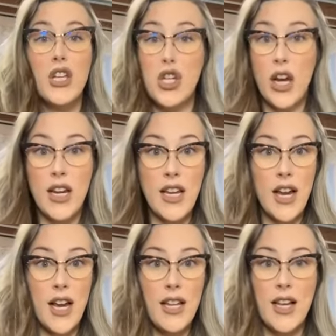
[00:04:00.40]
chunky
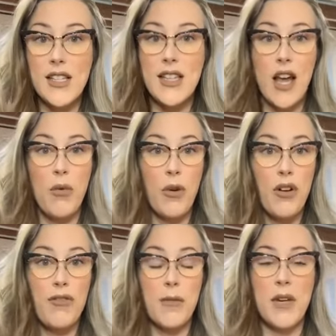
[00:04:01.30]
highlights. That
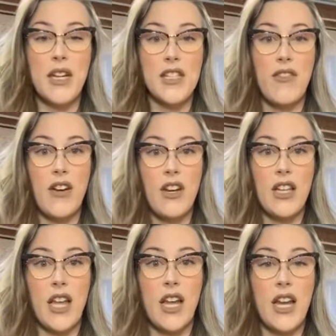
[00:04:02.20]
word for me is very
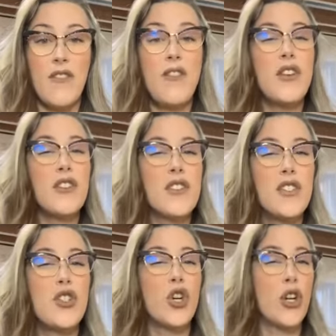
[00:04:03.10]
like, it feels
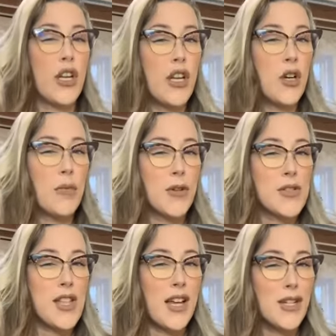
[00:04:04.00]
dirty
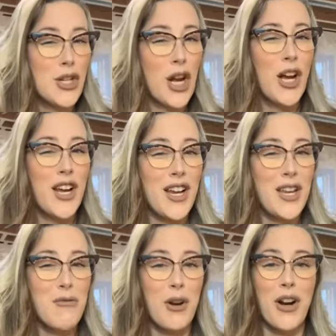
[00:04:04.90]
almost, that
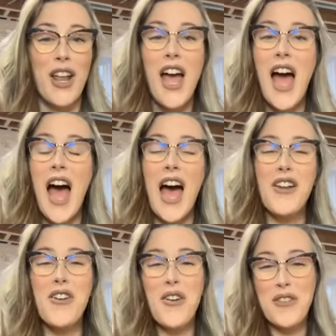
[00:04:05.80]
chunky word. I
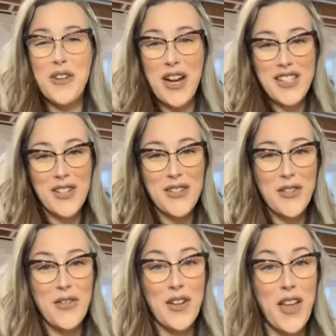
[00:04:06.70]
don't know if you guys also
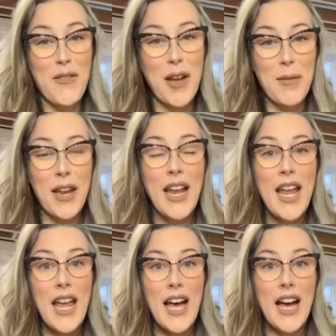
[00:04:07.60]
feel that way, but
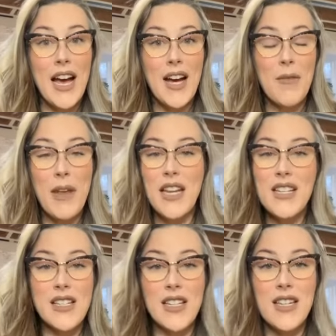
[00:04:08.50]
um, it
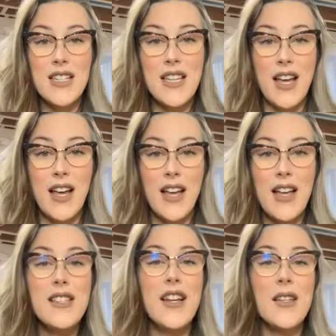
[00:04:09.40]
doesn't, uh,
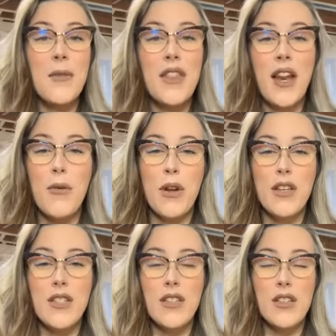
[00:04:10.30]
it's not something that I
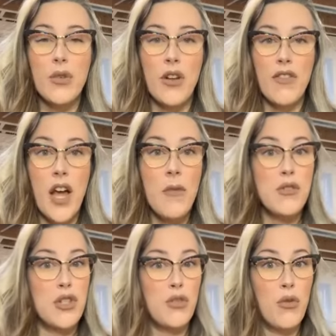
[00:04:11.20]
would sort of come
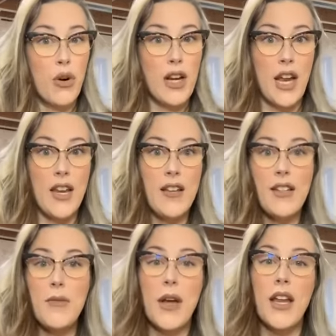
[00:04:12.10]
to
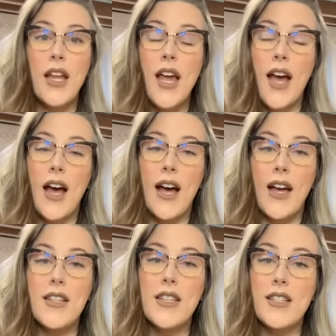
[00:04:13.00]
organically, but
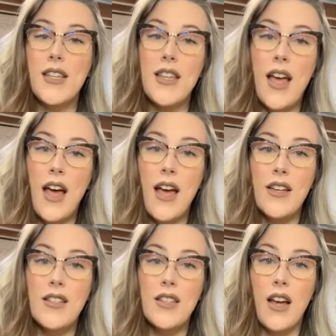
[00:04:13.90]
uh, to see
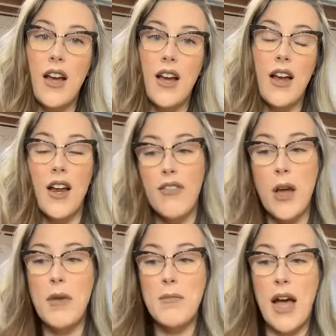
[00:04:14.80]
that uh, kind of
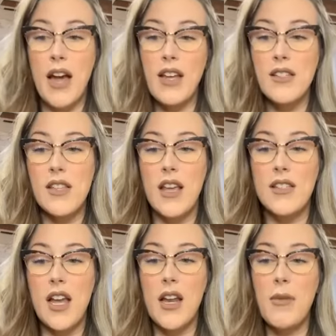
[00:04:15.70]
coming back is,
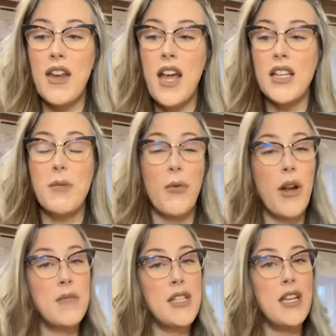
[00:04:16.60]
is kind of been nice. But what
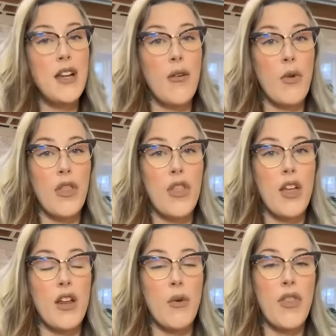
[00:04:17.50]
I'm seeing with
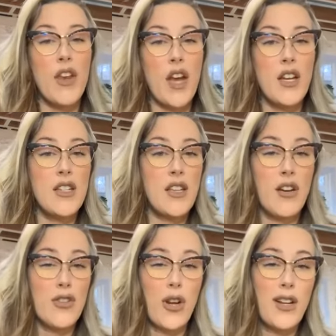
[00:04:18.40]
the, with the 90s
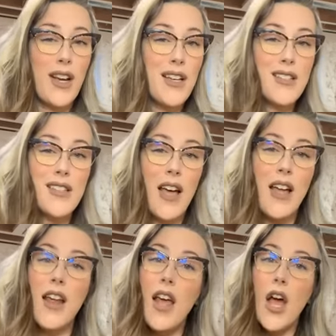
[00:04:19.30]
hair trend, guys, is
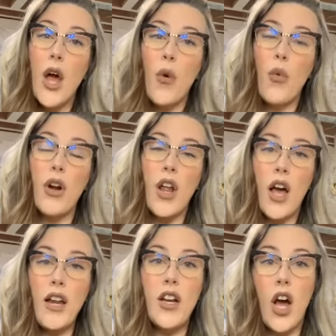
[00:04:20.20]
that we're
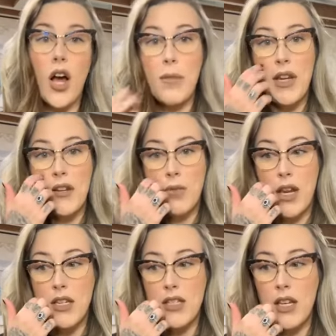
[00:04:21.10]
not copy and
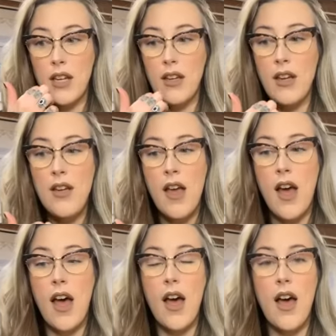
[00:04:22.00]
pasting
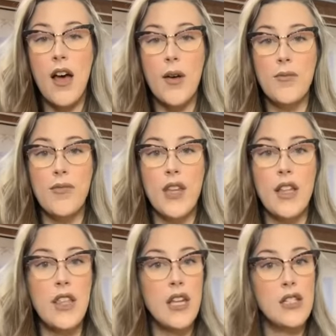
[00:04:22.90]
um,
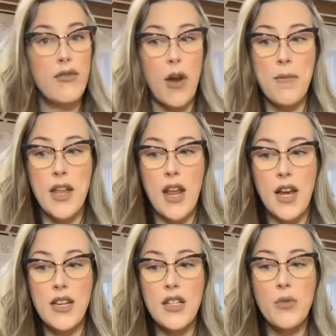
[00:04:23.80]
things from the
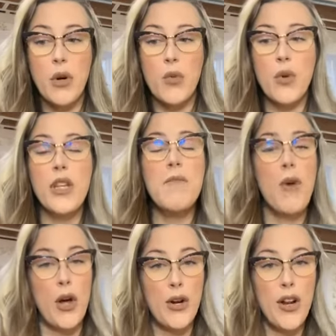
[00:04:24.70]
90s. We're really
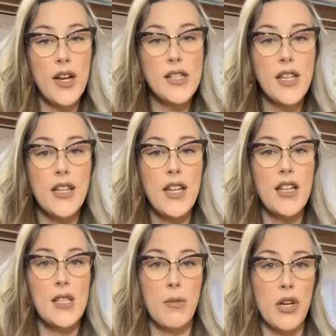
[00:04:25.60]
modernizing the
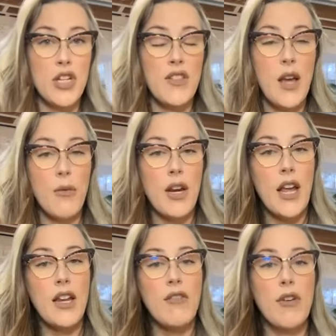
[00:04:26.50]
inspiration that we're
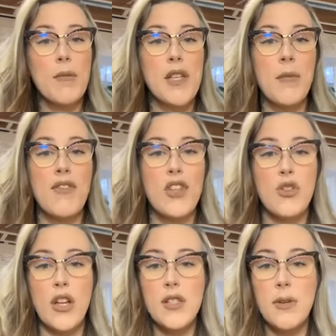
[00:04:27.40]
getting from some of the
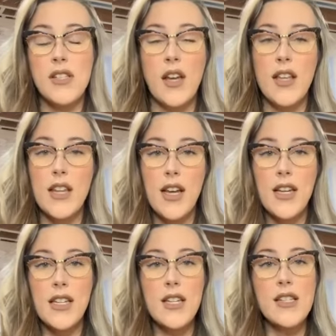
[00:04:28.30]
trends we saw in the
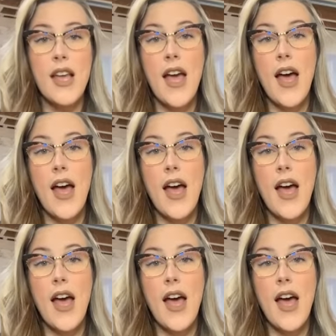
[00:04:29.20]
90s.